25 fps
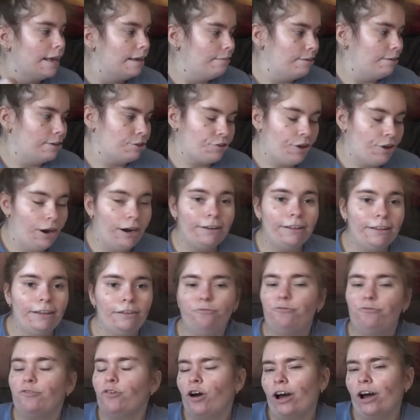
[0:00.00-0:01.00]
They started a
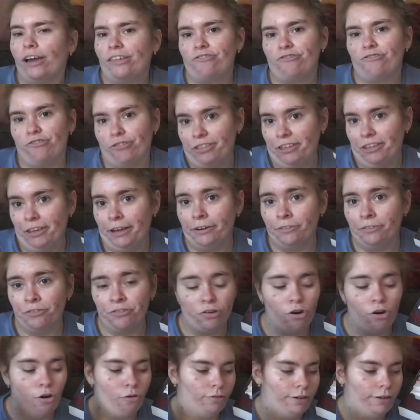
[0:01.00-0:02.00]
few hundred years
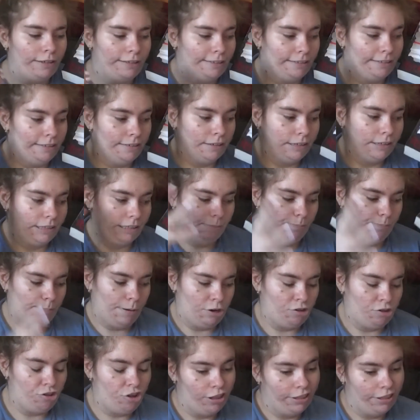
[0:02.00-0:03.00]
ago when
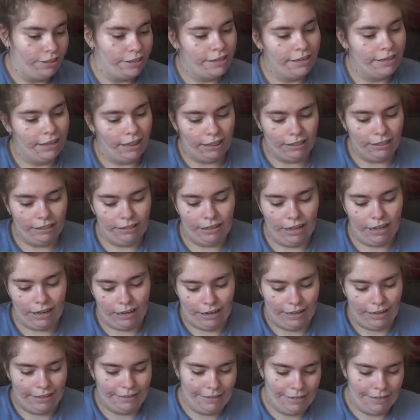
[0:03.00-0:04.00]
Pershendi killed
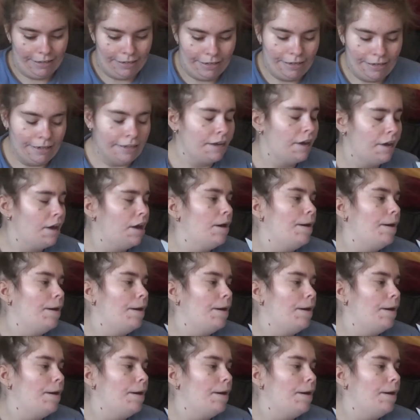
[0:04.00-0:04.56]
Aleti King,